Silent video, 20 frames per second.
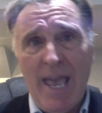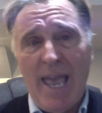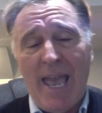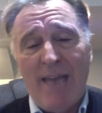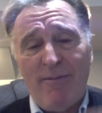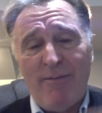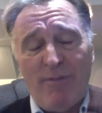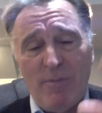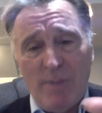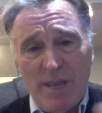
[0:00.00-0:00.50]

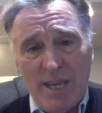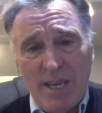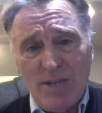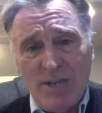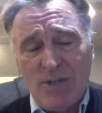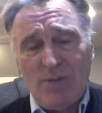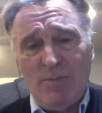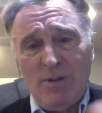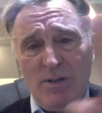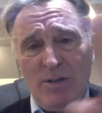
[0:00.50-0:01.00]
And from
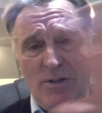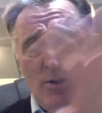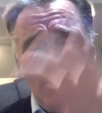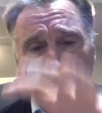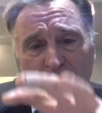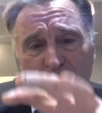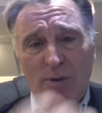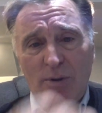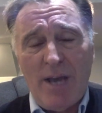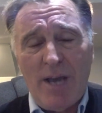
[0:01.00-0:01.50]
Eastman to
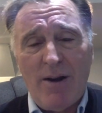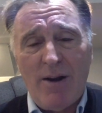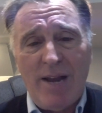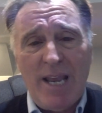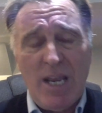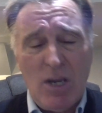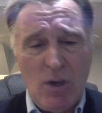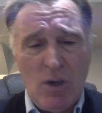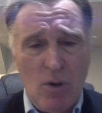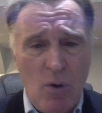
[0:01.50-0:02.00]
Juilliard,
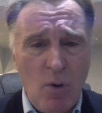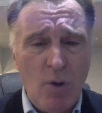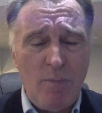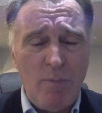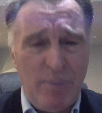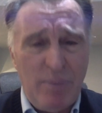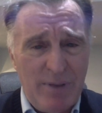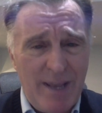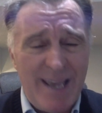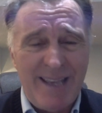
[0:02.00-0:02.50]
he
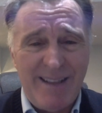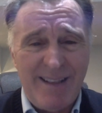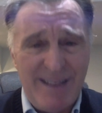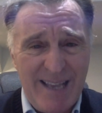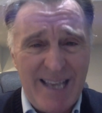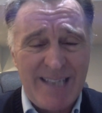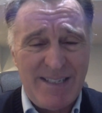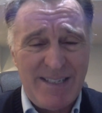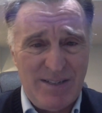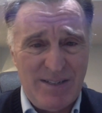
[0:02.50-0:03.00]
could play
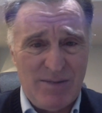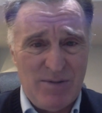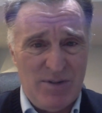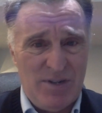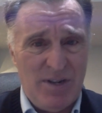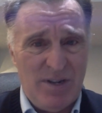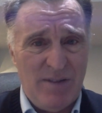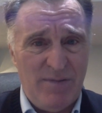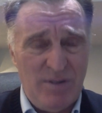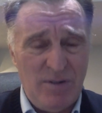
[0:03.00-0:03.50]
classical
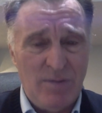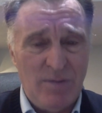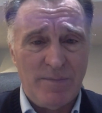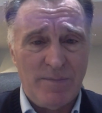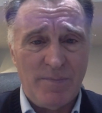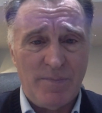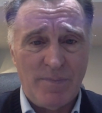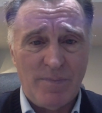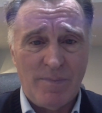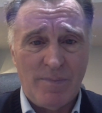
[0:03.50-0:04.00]
stuff too.
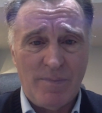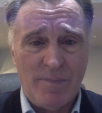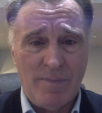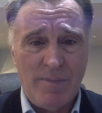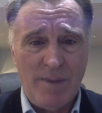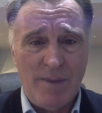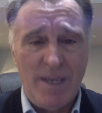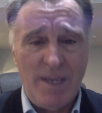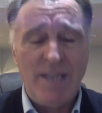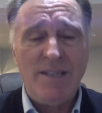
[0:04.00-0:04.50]

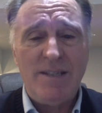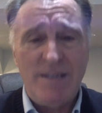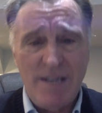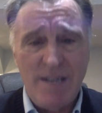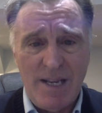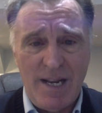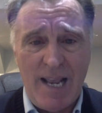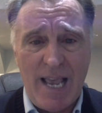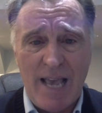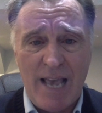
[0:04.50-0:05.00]
He
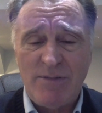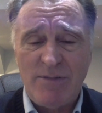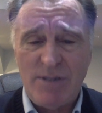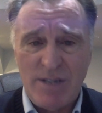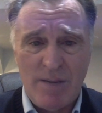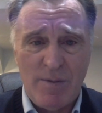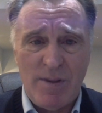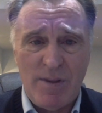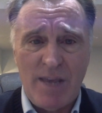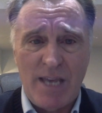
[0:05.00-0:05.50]
did have
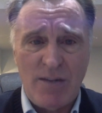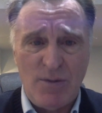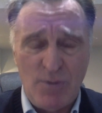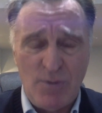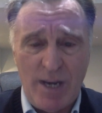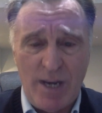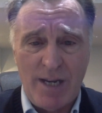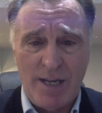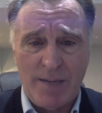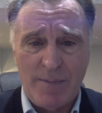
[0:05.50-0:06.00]
some of that
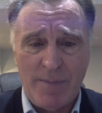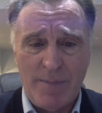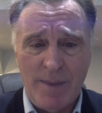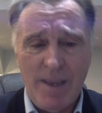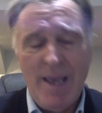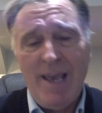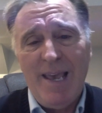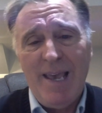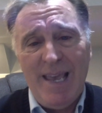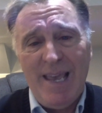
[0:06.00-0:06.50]
training.
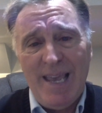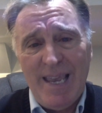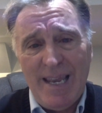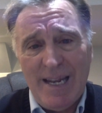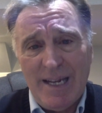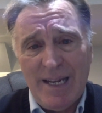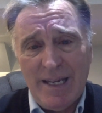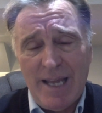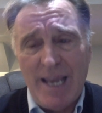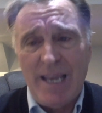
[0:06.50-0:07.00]
He
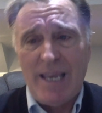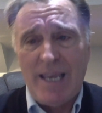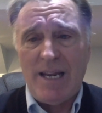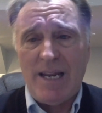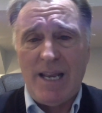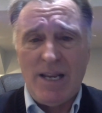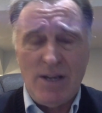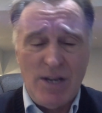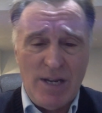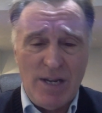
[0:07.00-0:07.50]
didn't like it,
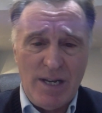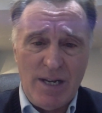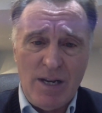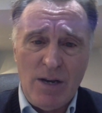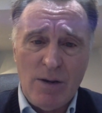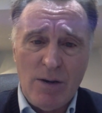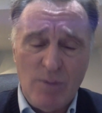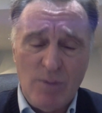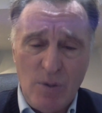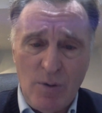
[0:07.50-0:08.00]
and you didn't
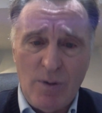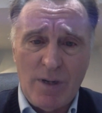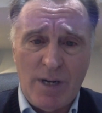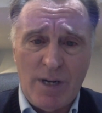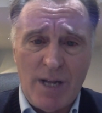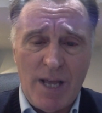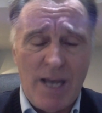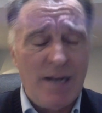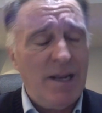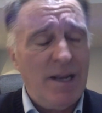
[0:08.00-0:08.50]
hear him doing it a
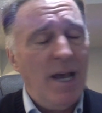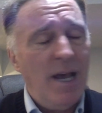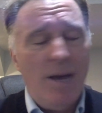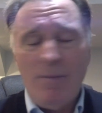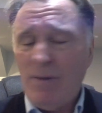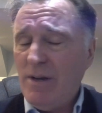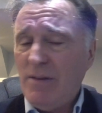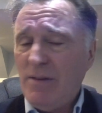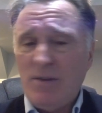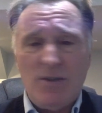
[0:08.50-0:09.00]
lot.
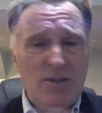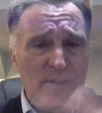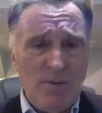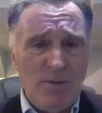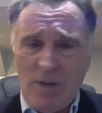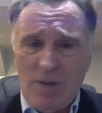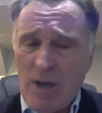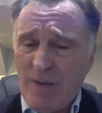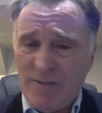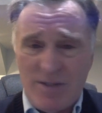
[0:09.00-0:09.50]
But in the
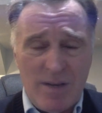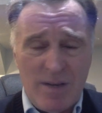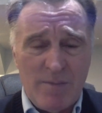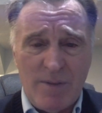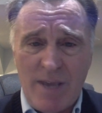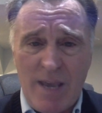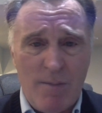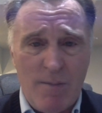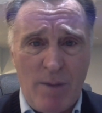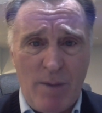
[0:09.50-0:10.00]
studio, if something
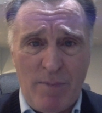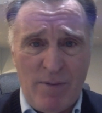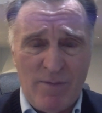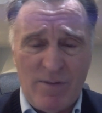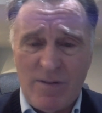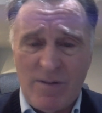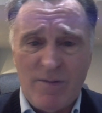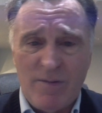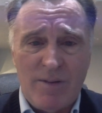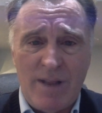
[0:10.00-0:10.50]
came up
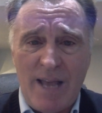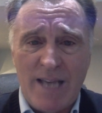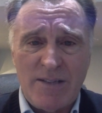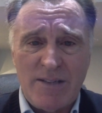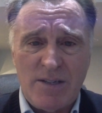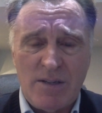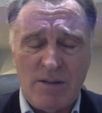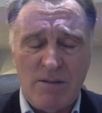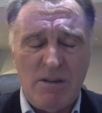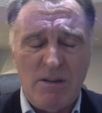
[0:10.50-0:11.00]
of
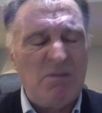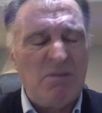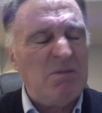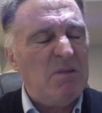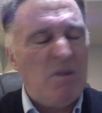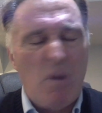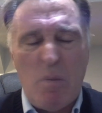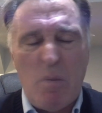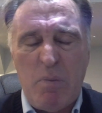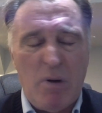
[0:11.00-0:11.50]
classical ilk,
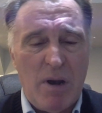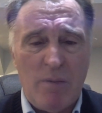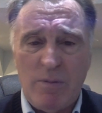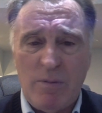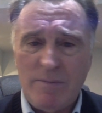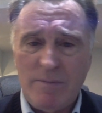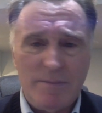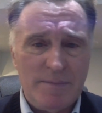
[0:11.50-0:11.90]
no problem.